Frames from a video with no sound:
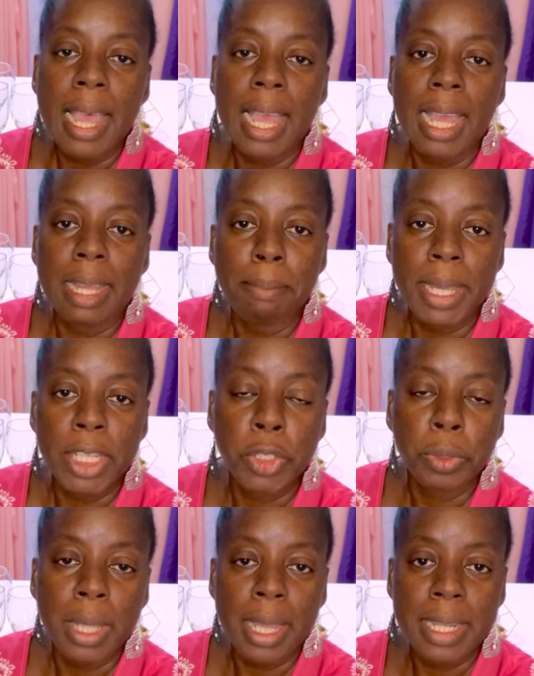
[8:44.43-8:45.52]
and make
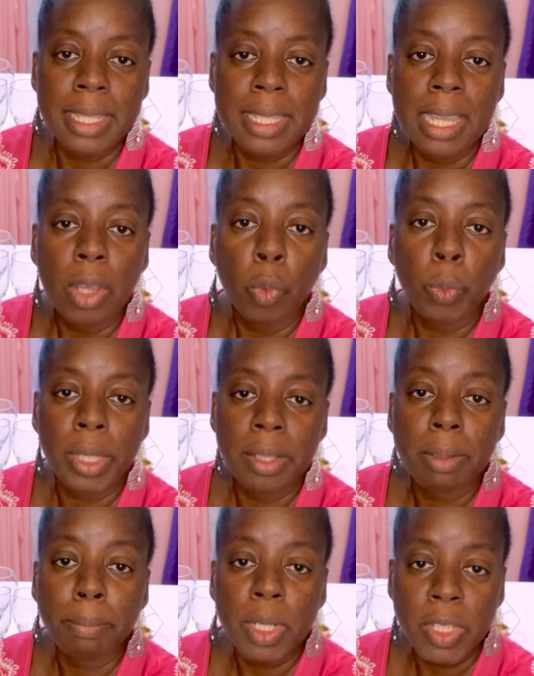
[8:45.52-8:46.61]
sure that it's within
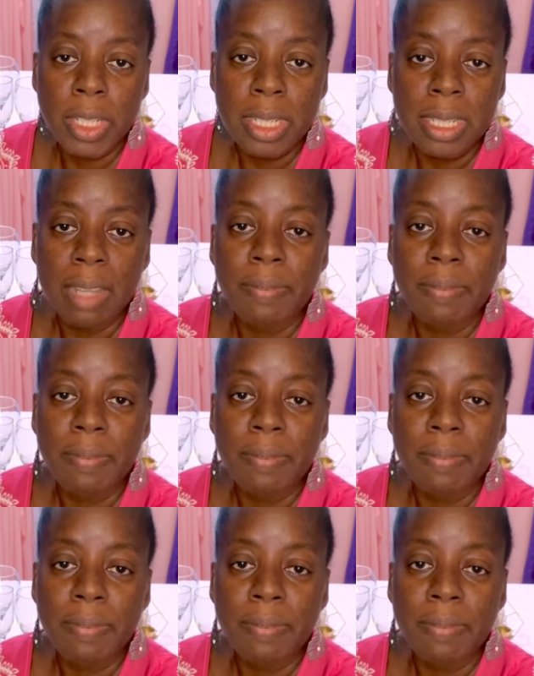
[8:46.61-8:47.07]
the budget.